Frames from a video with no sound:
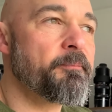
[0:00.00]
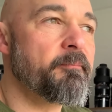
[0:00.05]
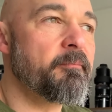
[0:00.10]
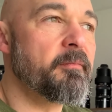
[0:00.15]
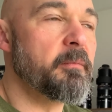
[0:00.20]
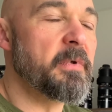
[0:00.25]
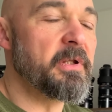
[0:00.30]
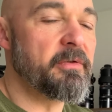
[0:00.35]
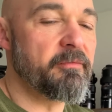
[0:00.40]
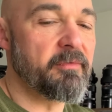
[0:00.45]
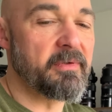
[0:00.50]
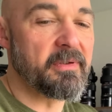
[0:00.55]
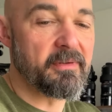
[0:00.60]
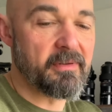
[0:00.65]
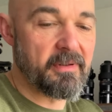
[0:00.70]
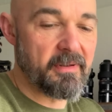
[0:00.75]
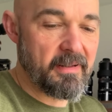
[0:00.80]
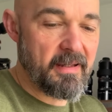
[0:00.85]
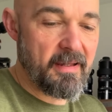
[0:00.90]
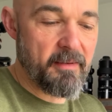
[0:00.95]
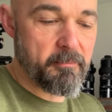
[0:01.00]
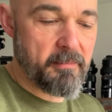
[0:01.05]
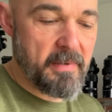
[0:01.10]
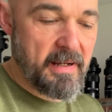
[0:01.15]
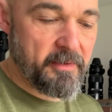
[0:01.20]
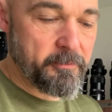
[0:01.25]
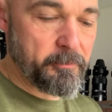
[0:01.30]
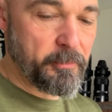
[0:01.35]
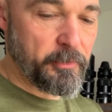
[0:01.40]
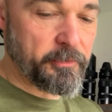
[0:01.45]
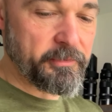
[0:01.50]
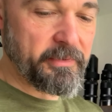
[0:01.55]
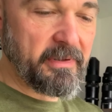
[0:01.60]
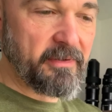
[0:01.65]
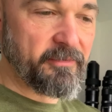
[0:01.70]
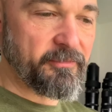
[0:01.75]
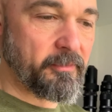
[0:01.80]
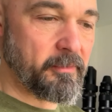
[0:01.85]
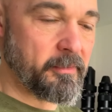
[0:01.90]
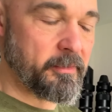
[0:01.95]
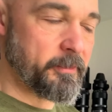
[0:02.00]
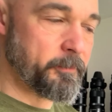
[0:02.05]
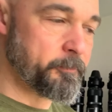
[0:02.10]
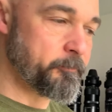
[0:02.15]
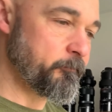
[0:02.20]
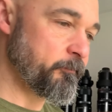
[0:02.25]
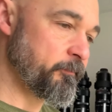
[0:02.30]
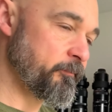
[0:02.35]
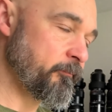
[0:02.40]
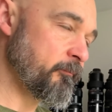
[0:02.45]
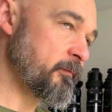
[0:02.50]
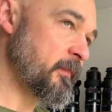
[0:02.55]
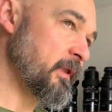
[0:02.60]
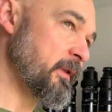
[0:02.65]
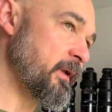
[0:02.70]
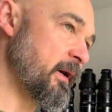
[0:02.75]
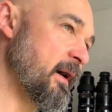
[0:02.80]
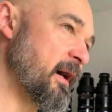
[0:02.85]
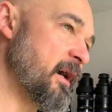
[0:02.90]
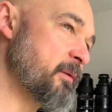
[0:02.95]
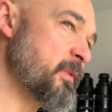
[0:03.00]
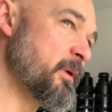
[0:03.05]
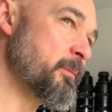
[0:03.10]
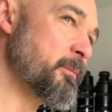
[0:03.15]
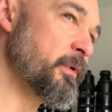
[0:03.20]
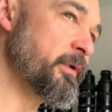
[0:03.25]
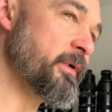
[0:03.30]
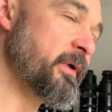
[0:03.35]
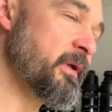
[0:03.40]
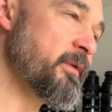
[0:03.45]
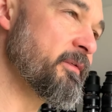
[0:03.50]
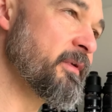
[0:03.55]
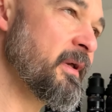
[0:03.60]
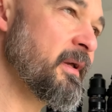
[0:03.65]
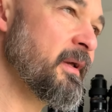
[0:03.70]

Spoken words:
between the M mount bodies or the R mount bodies.